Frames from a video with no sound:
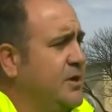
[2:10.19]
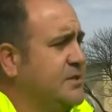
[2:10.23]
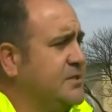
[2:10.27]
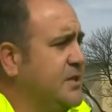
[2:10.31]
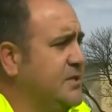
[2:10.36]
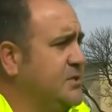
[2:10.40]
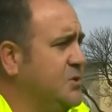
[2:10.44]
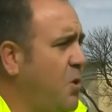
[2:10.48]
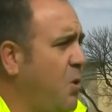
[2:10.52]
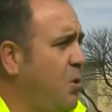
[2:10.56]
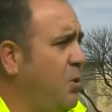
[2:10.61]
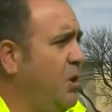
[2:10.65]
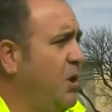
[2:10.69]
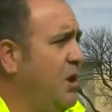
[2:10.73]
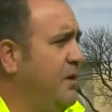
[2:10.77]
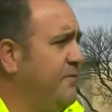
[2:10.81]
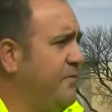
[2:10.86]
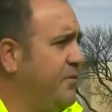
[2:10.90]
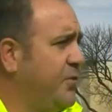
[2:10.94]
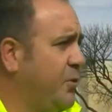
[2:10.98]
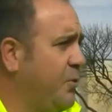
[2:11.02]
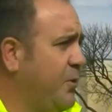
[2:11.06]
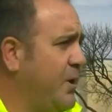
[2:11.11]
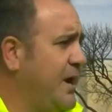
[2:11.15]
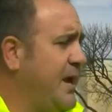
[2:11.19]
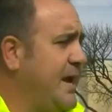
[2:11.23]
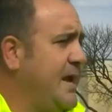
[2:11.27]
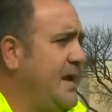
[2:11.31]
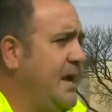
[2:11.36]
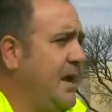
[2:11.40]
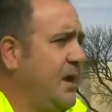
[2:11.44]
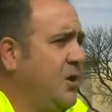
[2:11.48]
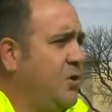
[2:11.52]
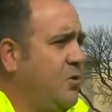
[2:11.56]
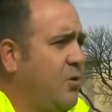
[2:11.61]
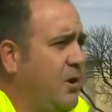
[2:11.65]
So that's a total of
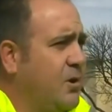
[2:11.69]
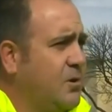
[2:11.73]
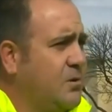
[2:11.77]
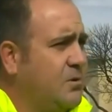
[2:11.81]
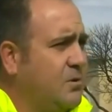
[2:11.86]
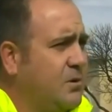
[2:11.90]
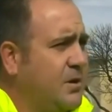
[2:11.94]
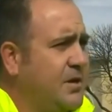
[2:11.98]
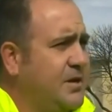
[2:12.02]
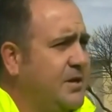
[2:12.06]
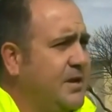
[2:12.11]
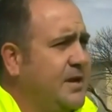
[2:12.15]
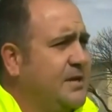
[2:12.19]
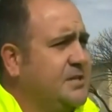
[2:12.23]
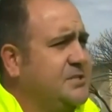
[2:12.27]
three in critical